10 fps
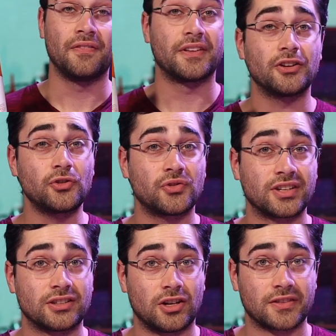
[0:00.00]
They also
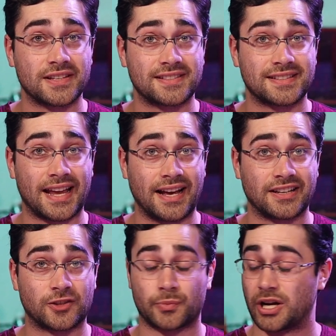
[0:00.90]
sent along this
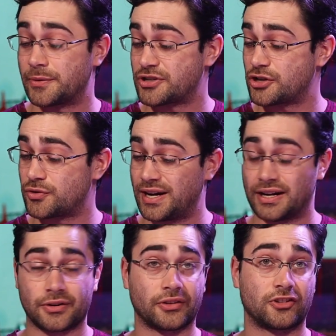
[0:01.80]
scanning spray, which I tried
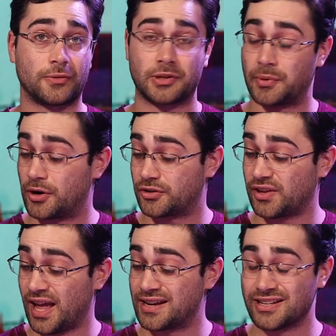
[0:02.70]
out on some of the
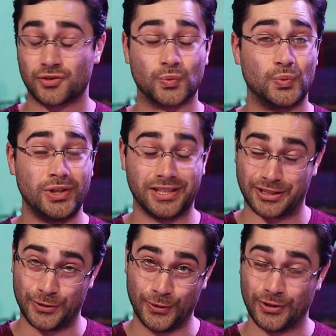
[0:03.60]
parts, and it's
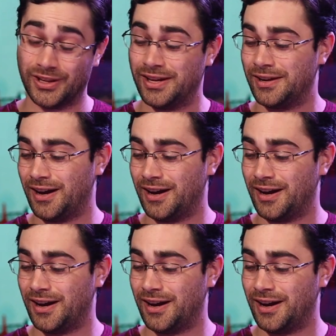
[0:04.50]
really cool.